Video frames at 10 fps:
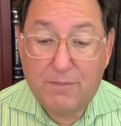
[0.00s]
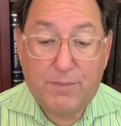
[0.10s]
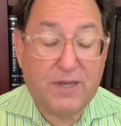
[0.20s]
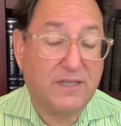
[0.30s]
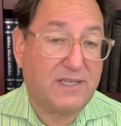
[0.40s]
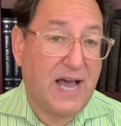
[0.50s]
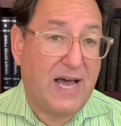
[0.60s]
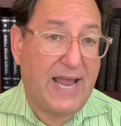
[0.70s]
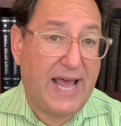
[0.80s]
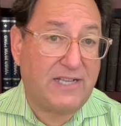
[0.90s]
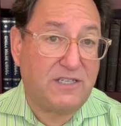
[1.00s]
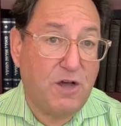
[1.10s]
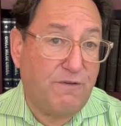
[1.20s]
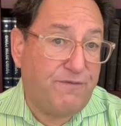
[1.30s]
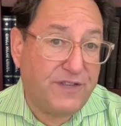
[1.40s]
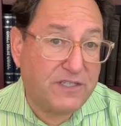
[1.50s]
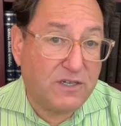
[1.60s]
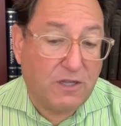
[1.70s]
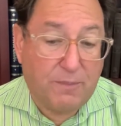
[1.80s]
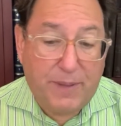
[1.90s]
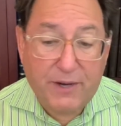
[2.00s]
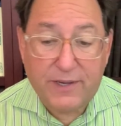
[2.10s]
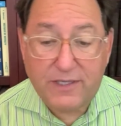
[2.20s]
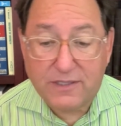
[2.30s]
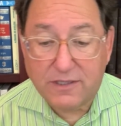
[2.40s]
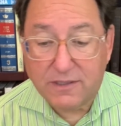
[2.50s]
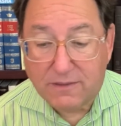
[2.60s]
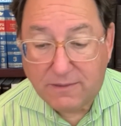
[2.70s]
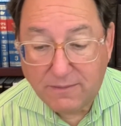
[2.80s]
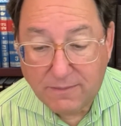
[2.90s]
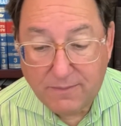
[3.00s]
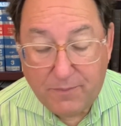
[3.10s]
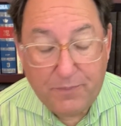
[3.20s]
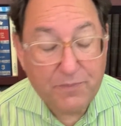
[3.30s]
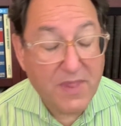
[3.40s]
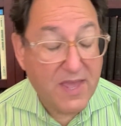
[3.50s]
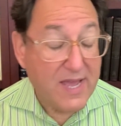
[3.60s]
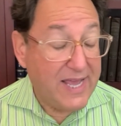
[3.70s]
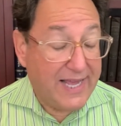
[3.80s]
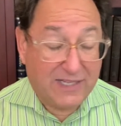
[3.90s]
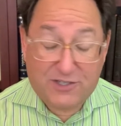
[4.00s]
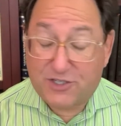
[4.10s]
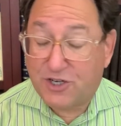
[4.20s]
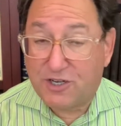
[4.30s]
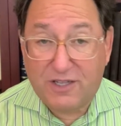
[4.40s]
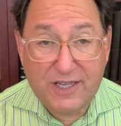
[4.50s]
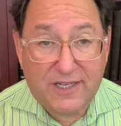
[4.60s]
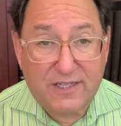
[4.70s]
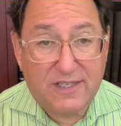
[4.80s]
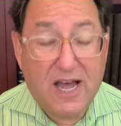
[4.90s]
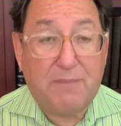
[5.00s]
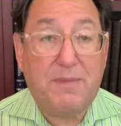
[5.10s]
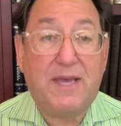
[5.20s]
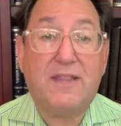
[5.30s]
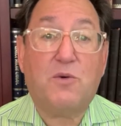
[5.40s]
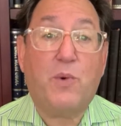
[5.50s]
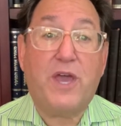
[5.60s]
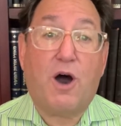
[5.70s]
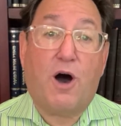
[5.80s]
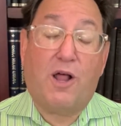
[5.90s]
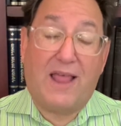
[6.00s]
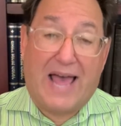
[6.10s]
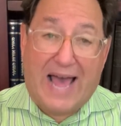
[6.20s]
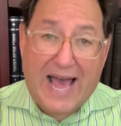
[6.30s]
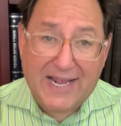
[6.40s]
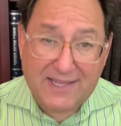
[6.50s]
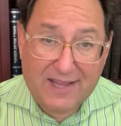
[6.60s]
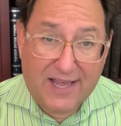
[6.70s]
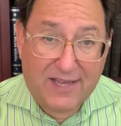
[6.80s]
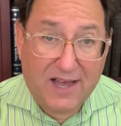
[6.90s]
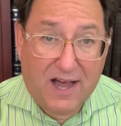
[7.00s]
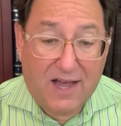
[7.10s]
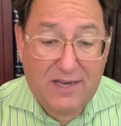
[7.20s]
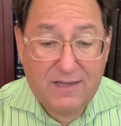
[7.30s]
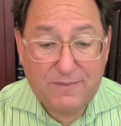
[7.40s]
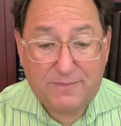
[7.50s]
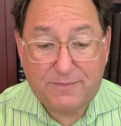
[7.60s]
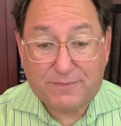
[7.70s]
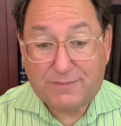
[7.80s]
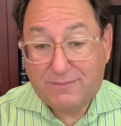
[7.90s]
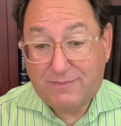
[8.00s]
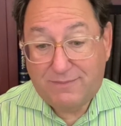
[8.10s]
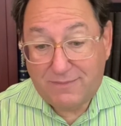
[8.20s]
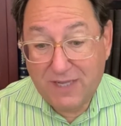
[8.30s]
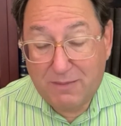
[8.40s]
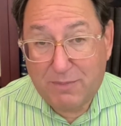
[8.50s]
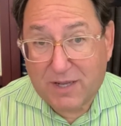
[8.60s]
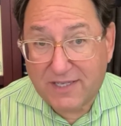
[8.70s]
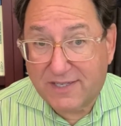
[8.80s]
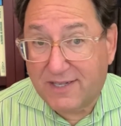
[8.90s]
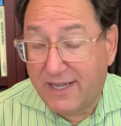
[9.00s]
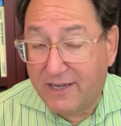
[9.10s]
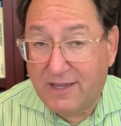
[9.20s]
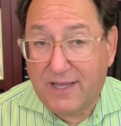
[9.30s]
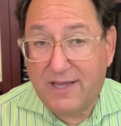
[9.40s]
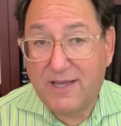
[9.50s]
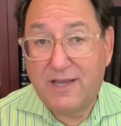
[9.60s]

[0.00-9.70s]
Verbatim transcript: because God has no physical appearance. It certainly does not mean that we all act like God because clearly